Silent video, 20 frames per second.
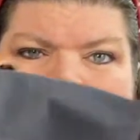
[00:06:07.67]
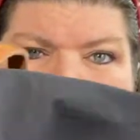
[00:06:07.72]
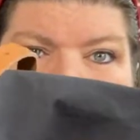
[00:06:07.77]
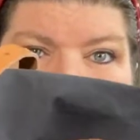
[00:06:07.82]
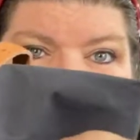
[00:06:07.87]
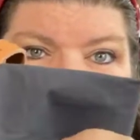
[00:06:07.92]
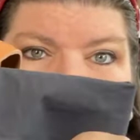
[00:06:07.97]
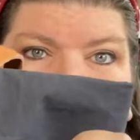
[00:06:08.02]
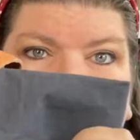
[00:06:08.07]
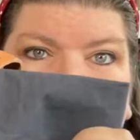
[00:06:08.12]

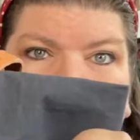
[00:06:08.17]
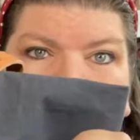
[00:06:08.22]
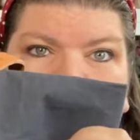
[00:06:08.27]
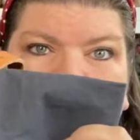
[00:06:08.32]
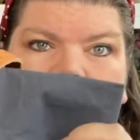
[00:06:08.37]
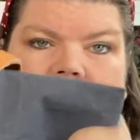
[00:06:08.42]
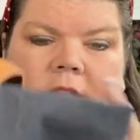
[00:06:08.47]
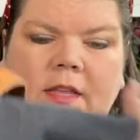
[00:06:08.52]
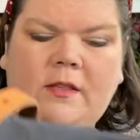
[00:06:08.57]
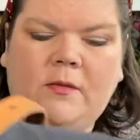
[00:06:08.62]
Love
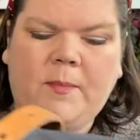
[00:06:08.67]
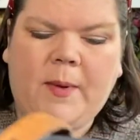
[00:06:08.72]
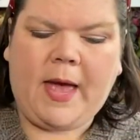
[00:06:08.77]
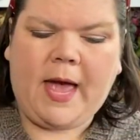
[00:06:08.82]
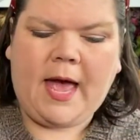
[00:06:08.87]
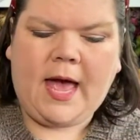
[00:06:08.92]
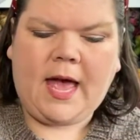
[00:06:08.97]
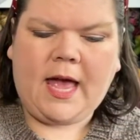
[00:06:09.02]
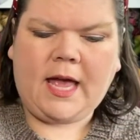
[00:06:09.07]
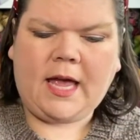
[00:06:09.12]
this
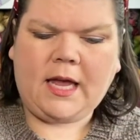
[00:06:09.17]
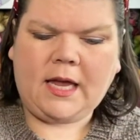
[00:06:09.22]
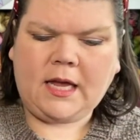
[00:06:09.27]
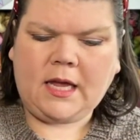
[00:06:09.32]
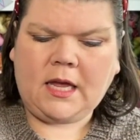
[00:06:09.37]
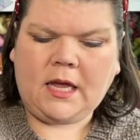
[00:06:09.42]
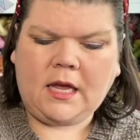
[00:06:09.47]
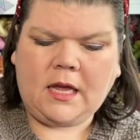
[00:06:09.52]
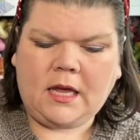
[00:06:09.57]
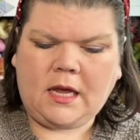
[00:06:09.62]
bag.
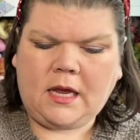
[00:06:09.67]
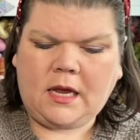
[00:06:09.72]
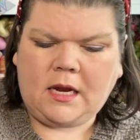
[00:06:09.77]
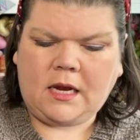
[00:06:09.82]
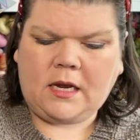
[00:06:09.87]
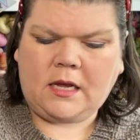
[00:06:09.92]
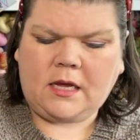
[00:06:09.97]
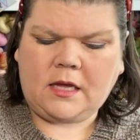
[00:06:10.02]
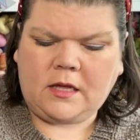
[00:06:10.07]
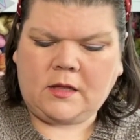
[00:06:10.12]
It
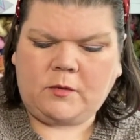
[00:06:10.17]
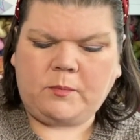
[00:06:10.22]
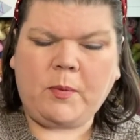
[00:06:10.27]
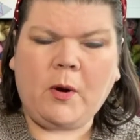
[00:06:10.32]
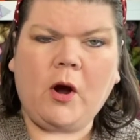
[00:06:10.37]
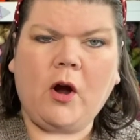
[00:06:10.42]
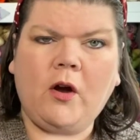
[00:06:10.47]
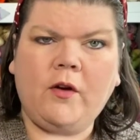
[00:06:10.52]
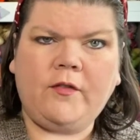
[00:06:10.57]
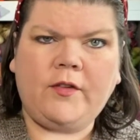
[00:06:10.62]
is
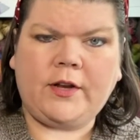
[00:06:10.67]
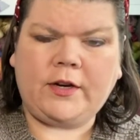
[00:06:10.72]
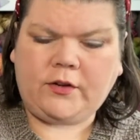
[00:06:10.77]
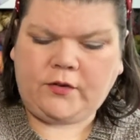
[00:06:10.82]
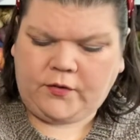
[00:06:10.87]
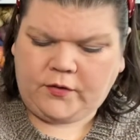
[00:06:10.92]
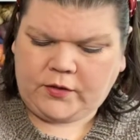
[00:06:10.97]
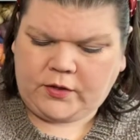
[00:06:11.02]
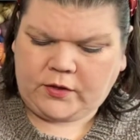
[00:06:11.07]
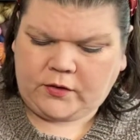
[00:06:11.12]
perfect
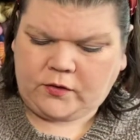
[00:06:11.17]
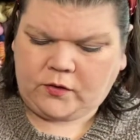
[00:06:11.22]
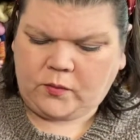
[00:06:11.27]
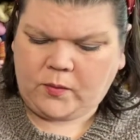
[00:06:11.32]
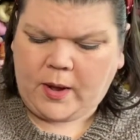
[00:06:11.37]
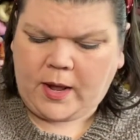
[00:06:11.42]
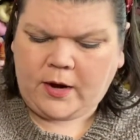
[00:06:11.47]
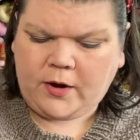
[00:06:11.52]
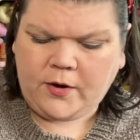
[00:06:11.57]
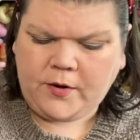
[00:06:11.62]
for this
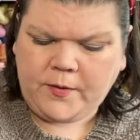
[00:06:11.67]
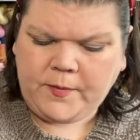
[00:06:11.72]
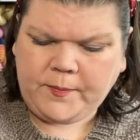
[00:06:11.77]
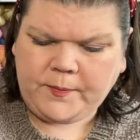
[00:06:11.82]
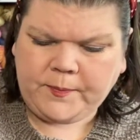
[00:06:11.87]
sweater.